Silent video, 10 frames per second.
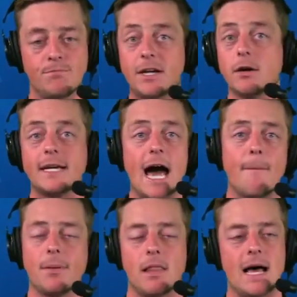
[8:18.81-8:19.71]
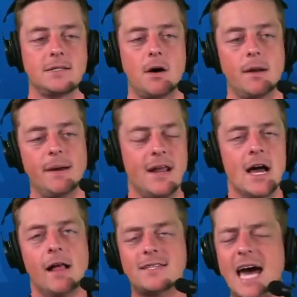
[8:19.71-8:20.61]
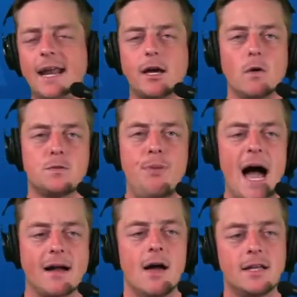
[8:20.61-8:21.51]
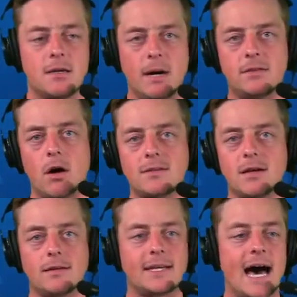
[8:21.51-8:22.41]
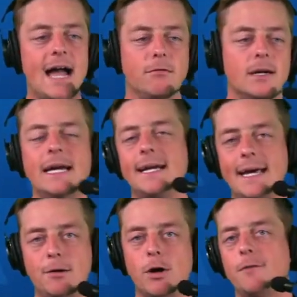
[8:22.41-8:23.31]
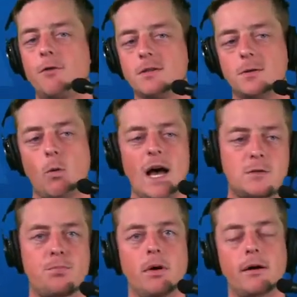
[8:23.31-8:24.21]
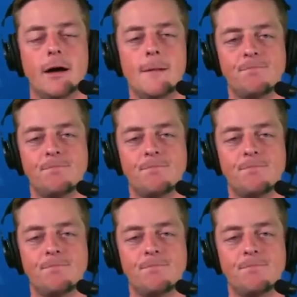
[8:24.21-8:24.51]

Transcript: They couldn't capitalize on them. And this kind of goes back to my thoughts on Kyrie and getting rid of Russell Westbrook.